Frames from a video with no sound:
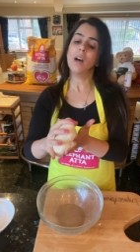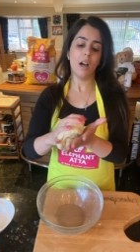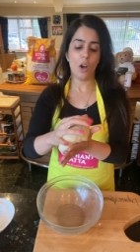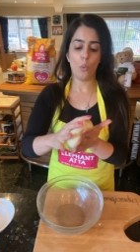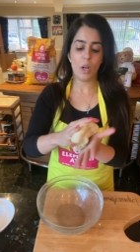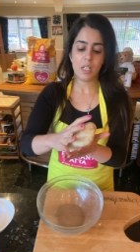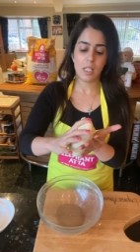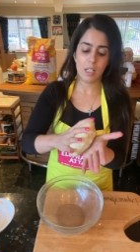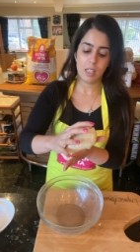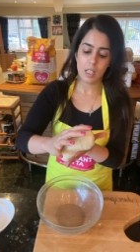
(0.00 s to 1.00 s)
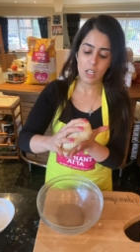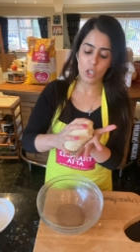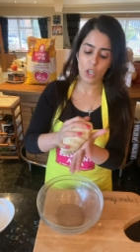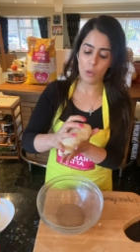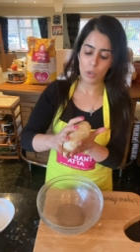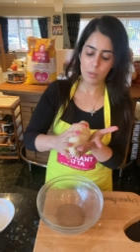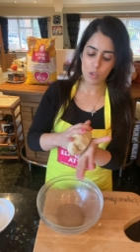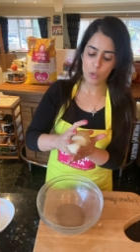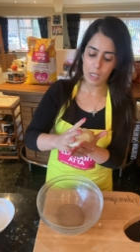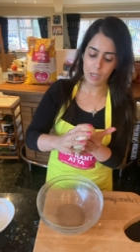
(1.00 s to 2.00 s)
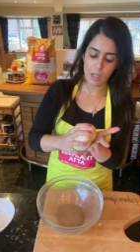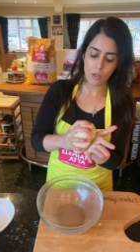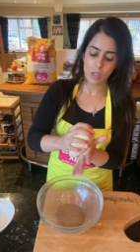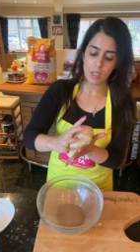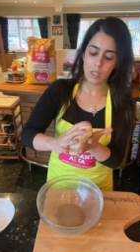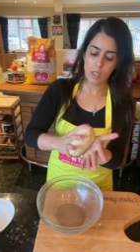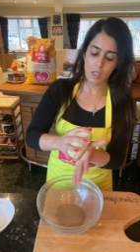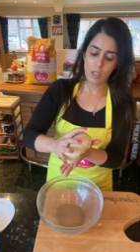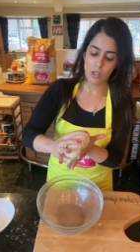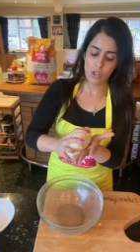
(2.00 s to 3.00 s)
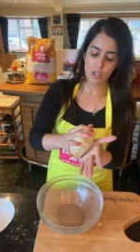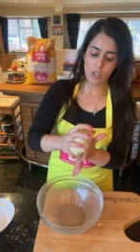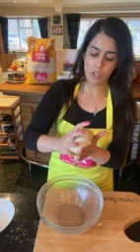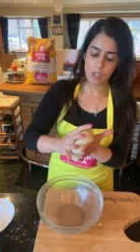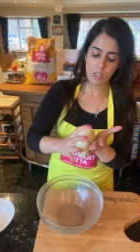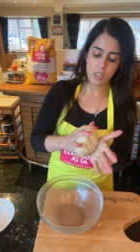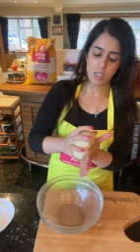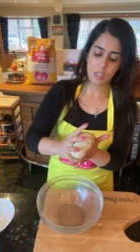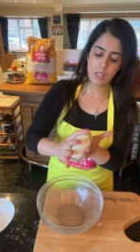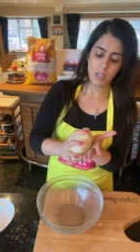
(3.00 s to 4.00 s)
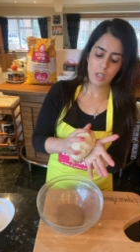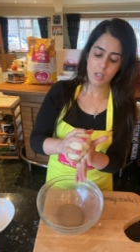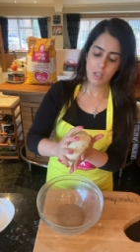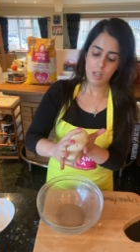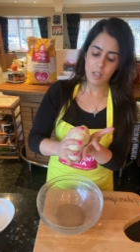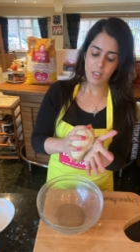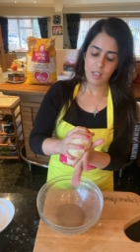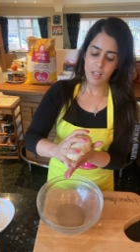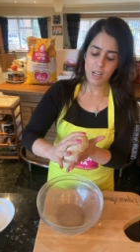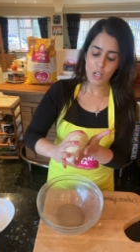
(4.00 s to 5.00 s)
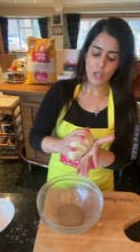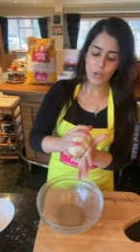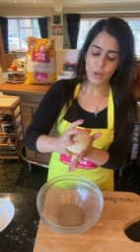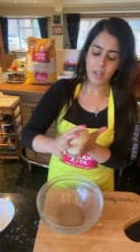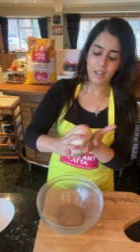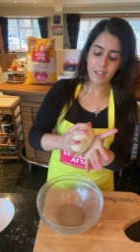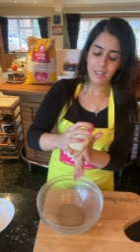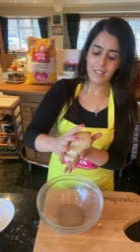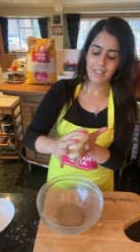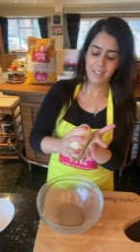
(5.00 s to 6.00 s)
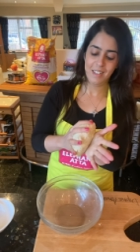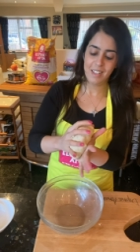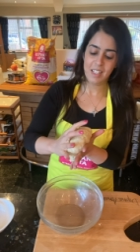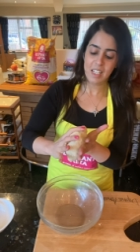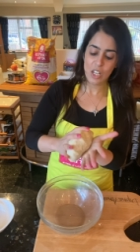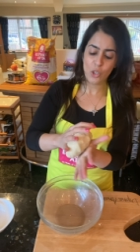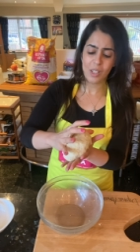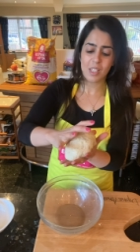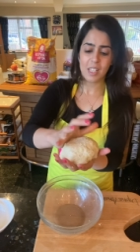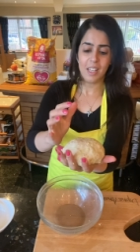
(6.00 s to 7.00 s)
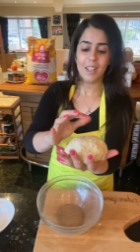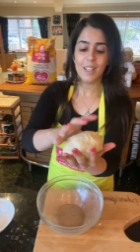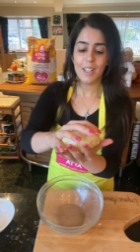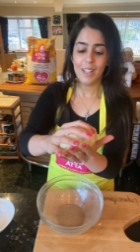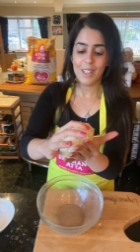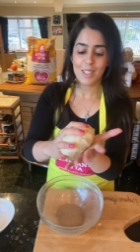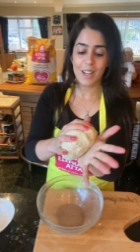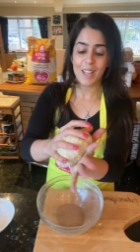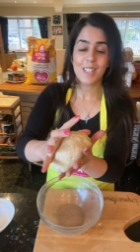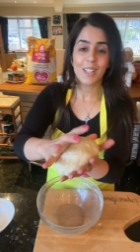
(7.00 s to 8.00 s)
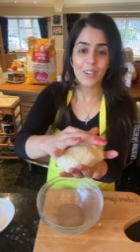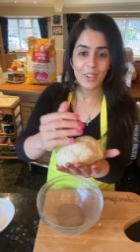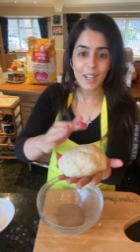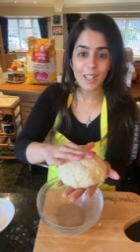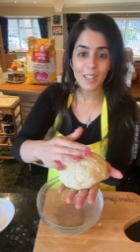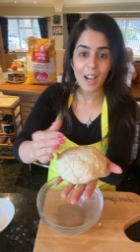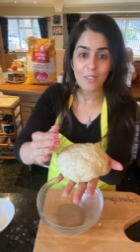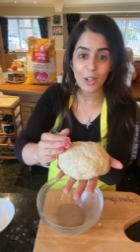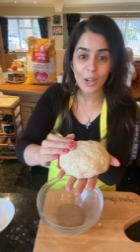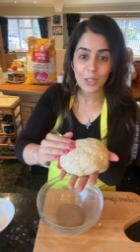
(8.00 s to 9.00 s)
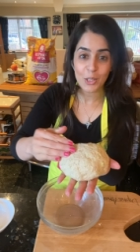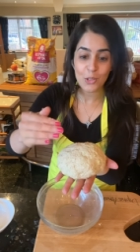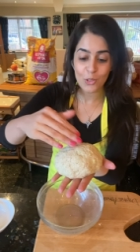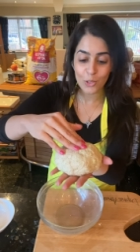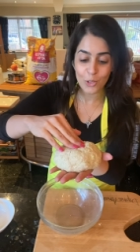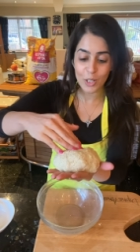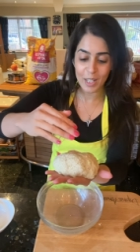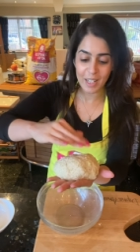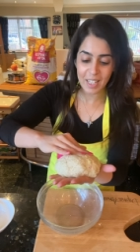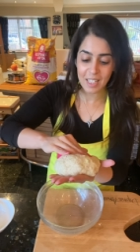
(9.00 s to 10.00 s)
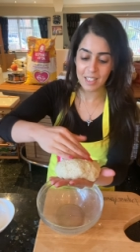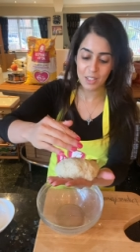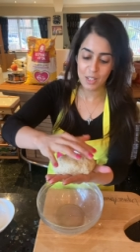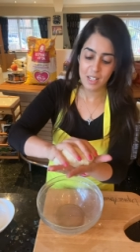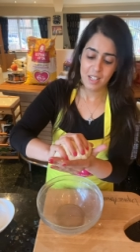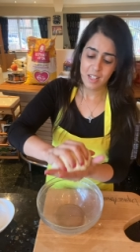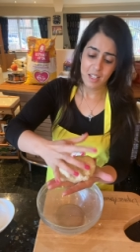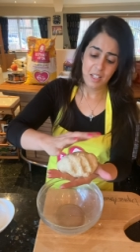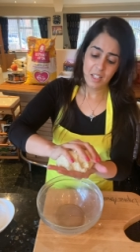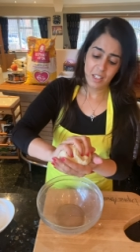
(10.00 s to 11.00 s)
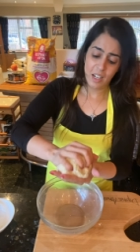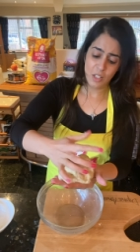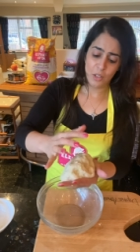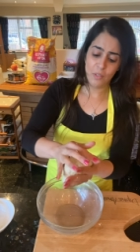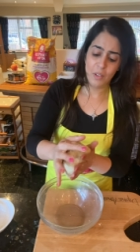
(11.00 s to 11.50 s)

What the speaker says: want it. There you go. What I'm doing now is just, there you are. And you can see it's nice and green. The avocado is really kind of